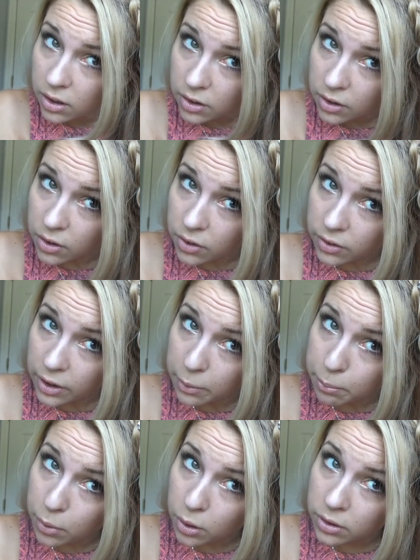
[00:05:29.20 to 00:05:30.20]
So you just
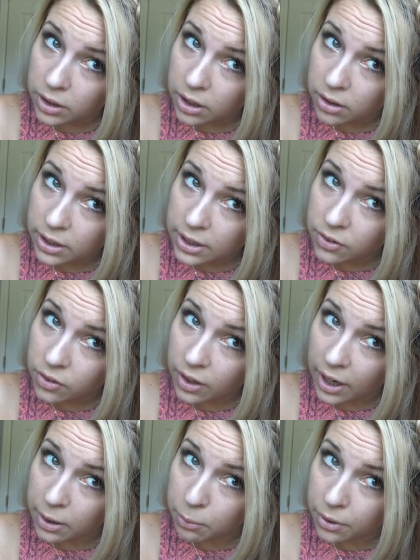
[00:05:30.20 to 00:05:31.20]
keep pulling on each
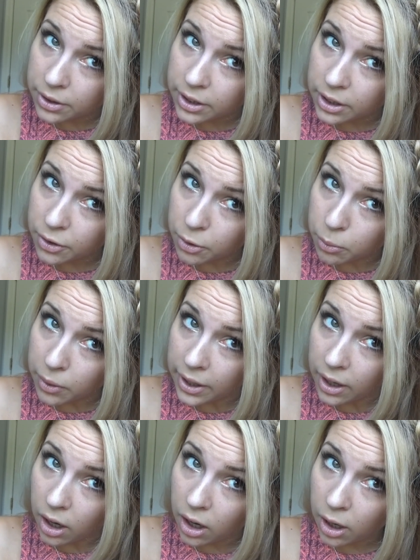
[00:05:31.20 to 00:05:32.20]
side, working your
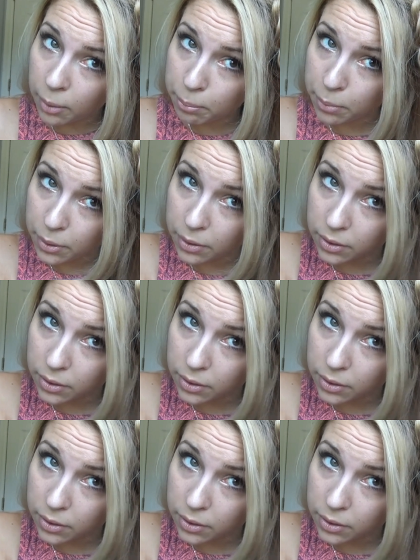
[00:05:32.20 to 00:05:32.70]
way up.